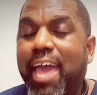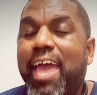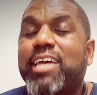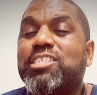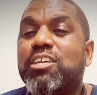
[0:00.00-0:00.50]

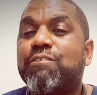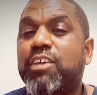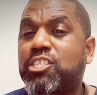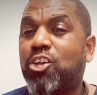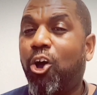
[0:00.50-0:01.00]
as if
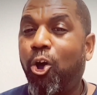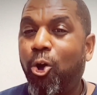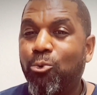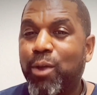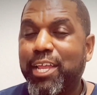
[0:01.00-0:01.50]
it's
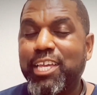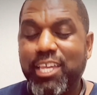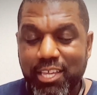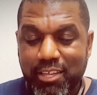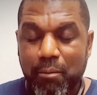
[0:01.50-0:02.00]
already
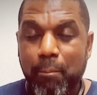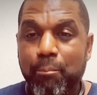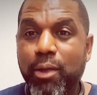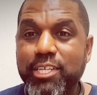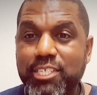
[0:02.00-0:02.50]

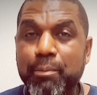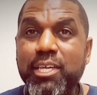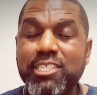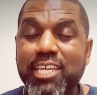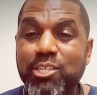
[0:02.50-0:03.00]
present
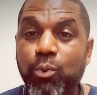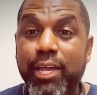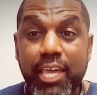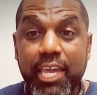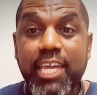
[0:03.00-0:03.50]
because guess what?
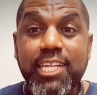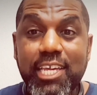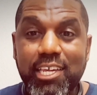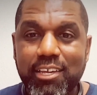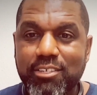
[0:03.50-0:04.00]
It
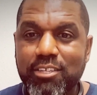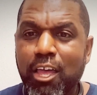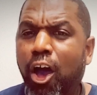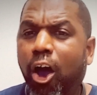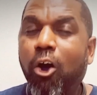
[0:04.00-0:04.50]
is.
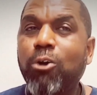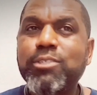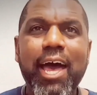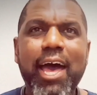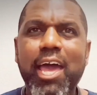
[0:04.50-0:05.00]
All
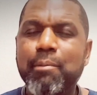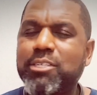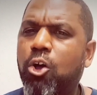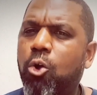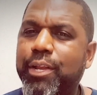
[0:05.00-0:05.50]
time has
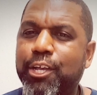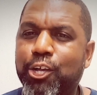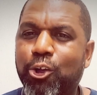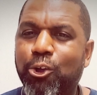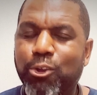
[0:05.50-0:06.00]
already
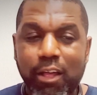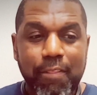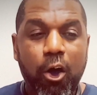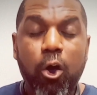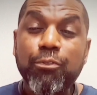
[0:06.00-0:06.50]
occurred.
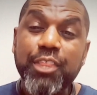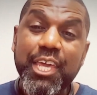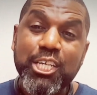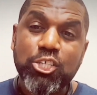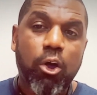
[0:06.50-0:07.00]
All
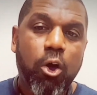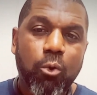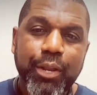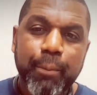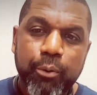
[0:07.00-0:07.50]
things are
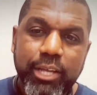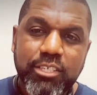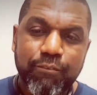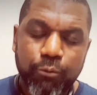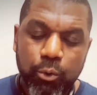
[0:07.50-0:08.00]
already
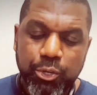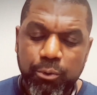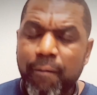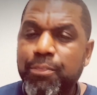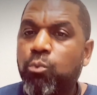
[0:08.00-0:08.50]
present for you.
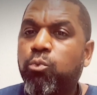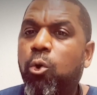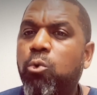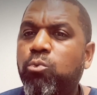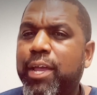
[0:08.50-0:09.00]
The
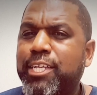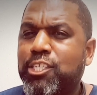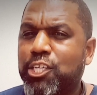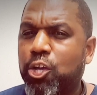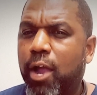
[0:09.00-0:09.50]
roadway
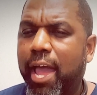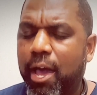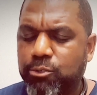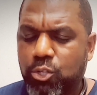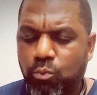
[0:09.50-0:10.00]
to your
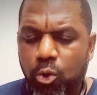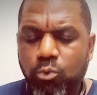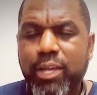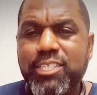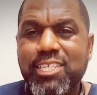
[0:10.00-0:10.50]
house, the
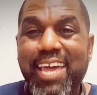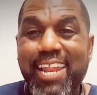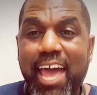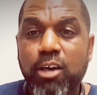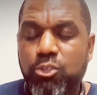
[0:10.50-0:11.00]
roadway to that
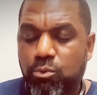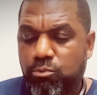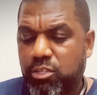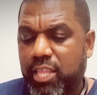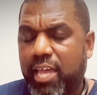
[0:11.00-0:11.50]
house, to,
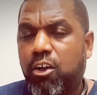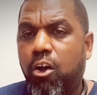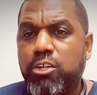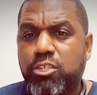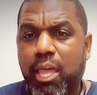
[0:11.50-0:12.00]
to that
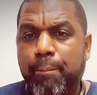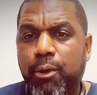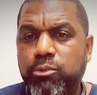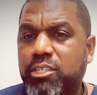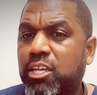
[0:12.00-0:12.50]
car, to that
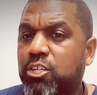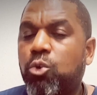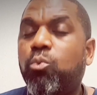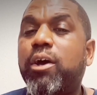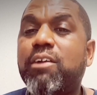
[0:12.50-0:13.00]
person, to
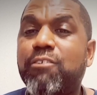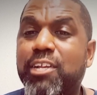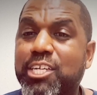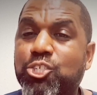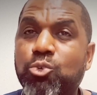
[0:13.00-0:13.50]
whatever it
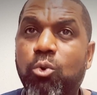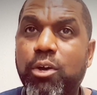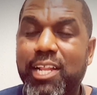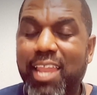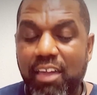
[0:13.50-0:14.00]
is you
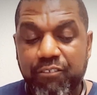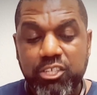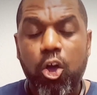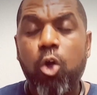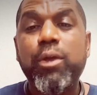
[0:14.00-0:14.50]
want in life is
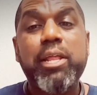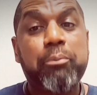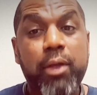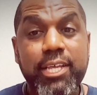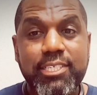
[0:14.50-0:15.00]
already
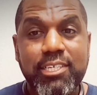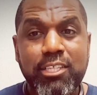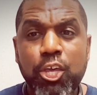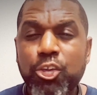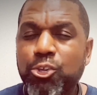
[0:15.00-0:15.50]
present.
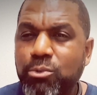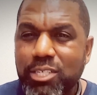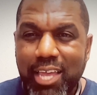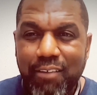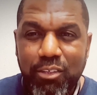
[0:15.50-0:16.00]
You
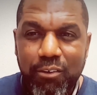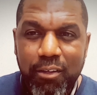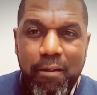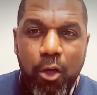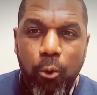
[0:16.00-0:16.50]
just have to
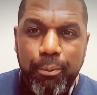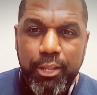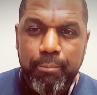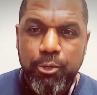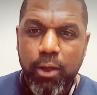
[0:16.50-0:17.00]
open
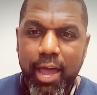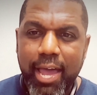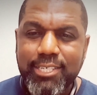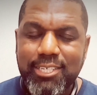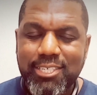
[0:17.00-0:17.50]
up your
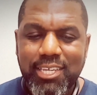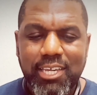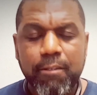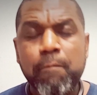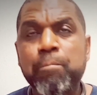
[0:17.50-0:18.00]
eyes to see
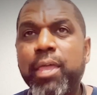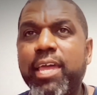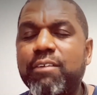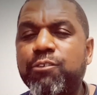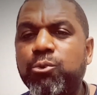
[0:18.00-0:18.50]
it.
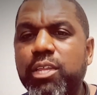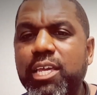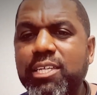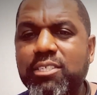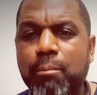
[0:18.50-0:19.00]
And if you
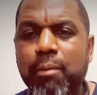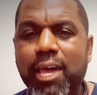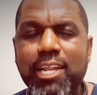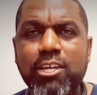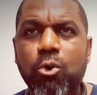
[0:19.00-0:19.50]
need
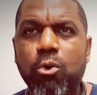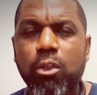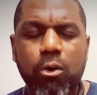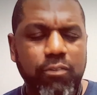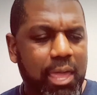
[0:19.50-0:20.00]
somebody to go
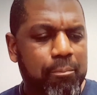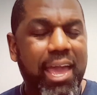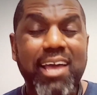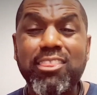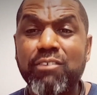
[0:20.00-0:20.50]
along that
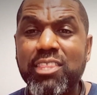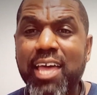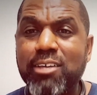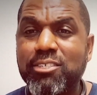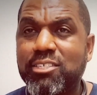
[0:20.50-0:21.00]
path of a
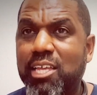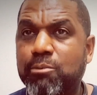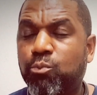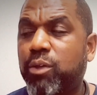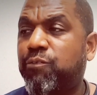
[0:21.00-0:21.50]
thousand
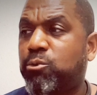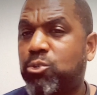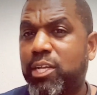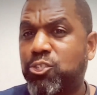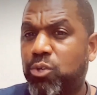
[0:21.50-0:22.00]
steps with you so
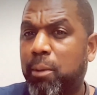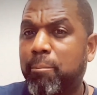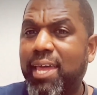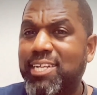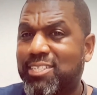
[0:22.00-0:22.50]
that you can
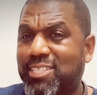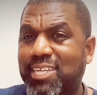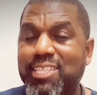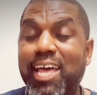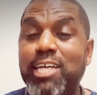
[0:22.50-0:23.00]
manage the
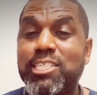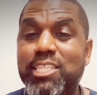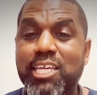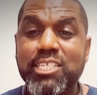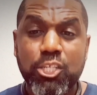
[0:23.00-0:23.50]
10,000
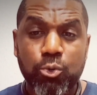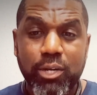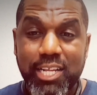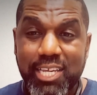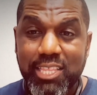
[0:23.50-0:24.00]
things in order
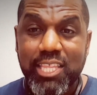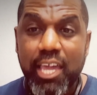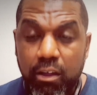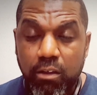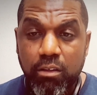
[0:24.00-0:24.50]
to get
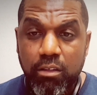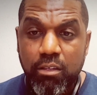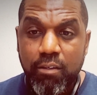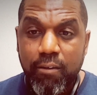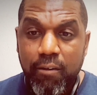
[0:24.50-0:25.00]
there,
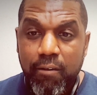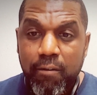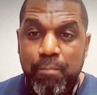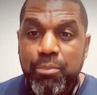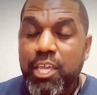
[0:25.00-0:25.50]

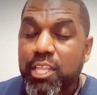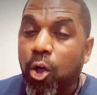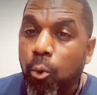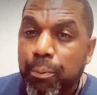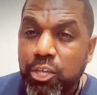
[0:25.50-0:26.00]
then
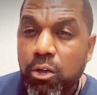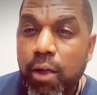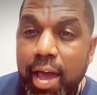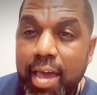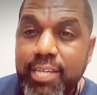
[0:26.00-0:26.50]
open your
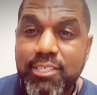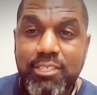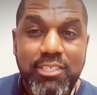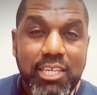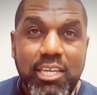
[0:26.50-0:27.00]
eyes to
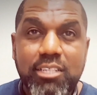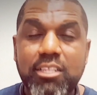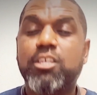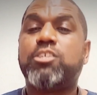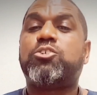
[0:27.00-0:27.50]
see it
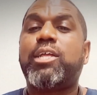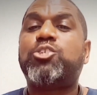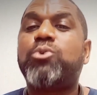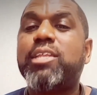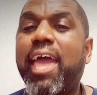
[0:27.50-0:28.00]
so that
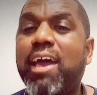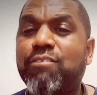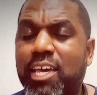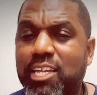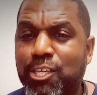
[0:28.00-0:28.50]
you can have
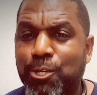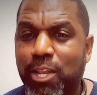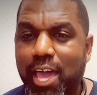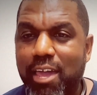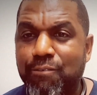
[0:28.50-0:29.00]
that in your
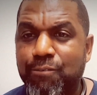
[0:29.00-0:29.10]
life.